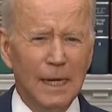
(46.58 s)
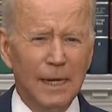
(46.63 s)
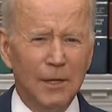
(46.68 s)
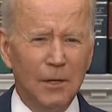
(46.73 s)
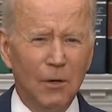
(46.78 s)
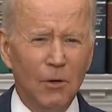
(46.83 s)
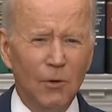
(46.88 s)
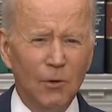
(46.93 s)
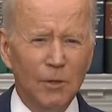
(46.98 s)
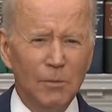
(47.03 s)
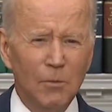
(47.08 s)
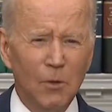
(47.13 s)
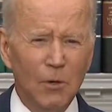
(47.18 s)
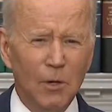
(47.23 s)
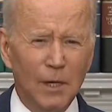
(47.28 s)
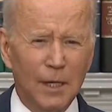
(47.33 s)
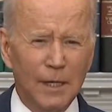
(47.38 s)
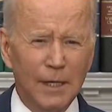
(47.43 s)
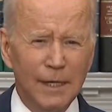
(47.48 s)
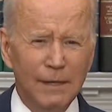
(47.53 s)
and hold him
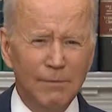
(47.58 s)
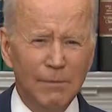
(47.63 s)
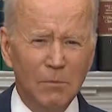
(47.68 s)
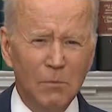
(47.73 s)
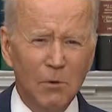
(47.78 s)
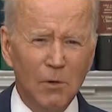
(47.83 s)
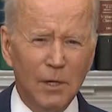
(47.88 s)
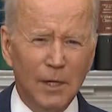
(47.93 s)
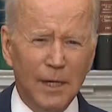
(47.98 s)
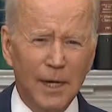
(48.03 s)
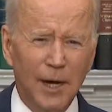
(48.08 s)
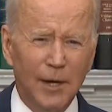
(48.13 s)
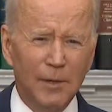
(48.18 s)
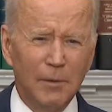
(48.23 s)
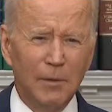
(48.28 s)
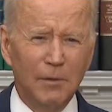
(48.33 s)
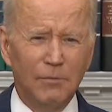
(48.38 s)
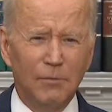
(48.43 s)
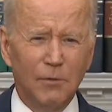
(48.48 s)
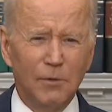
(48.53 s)
more, even more
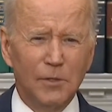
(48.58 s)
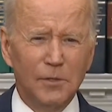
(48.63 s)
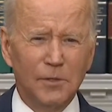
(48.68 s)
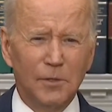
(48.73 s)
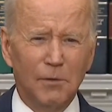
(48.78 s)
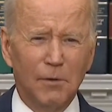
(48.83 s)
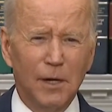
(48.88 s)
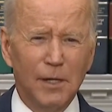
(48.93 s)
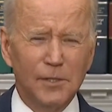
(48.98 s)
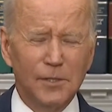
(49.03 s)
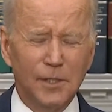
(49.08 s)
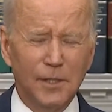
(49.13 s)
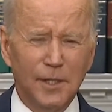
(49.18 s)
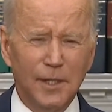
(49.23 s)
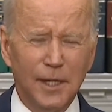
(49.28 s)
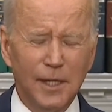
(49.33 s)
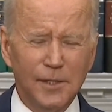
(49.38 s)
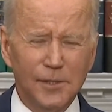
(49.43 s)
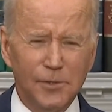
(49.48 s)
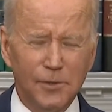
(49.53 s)
accountable for his aggression
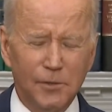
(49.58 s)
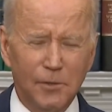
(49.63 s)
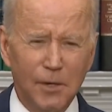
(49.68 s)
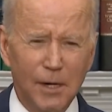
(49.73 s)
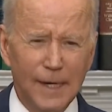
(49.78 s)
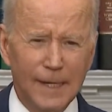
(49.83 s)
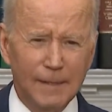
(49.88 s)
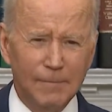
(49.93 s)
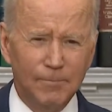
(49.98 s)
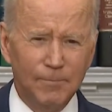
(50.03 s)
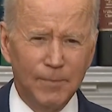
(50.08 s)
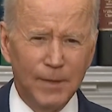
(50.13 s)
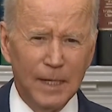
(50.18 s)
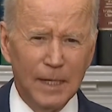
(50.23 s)
against Ukraine.